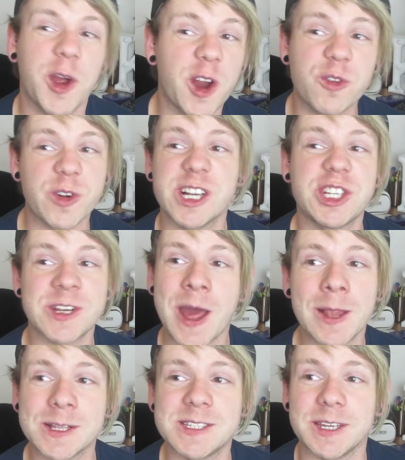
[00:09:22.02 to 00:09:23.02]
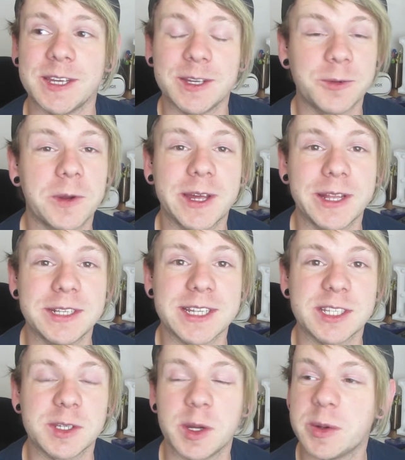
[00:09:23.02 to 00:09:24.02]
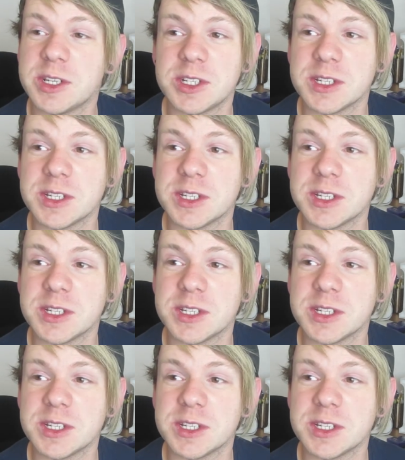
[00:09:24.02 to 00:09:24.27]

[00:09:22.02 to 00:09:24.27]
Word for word: originality, really, Ditto. It's